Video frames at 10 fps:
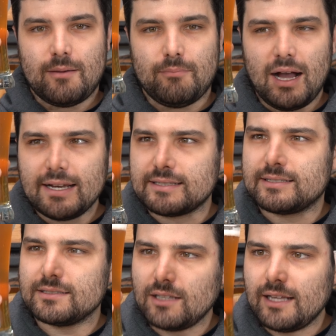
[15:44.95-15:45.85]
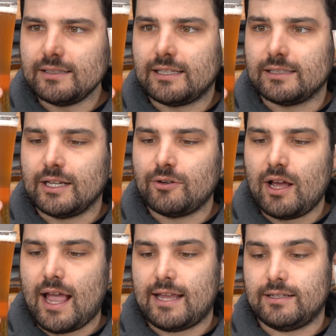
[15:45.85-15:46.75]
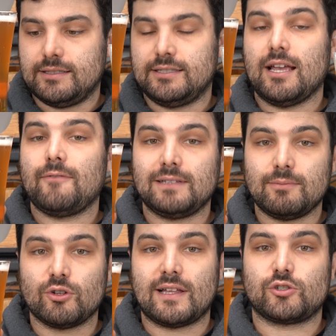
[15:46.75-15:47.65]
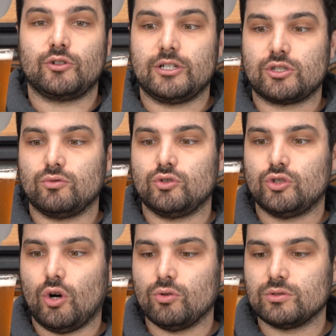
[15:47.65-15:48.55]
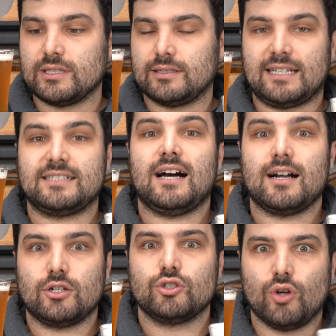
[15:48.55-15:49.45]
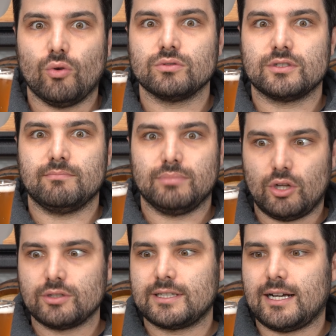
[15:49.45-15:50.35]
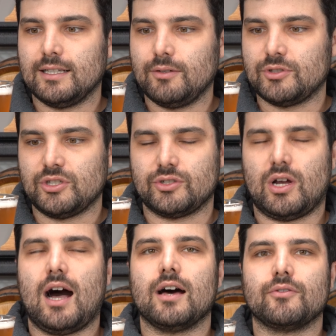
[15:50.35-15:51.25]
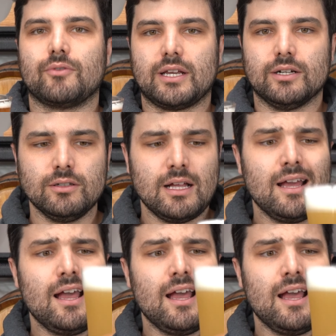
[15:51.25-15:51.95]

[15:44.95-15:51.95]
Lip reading: Mine is slightly clearer and definitely more that traditional golden, like darker golden blonde color, which is unreal.